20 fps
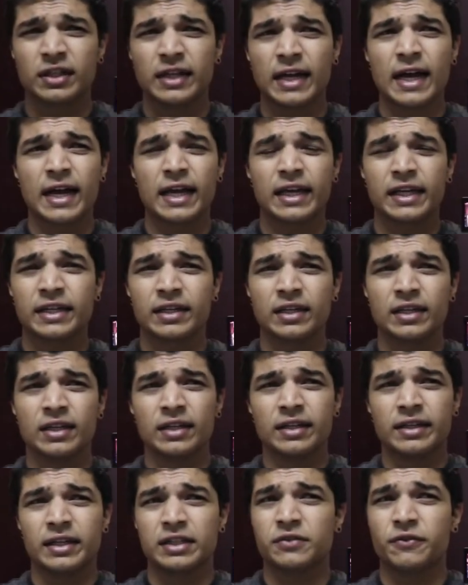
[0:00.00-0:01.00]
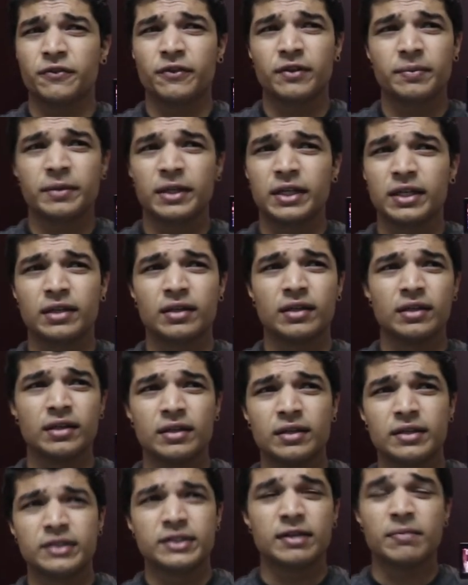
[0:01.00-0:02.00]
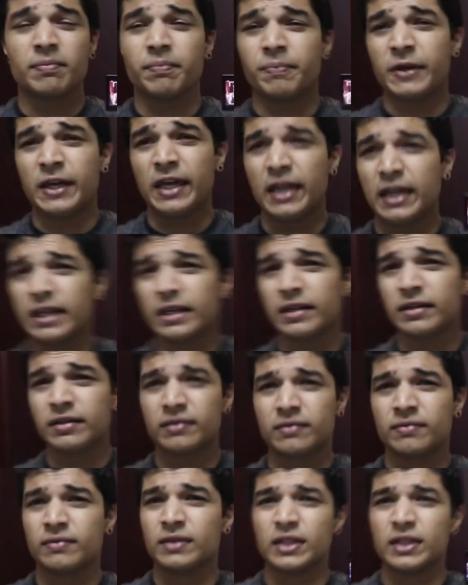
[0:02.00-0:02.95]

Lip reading: guy that's filming some paid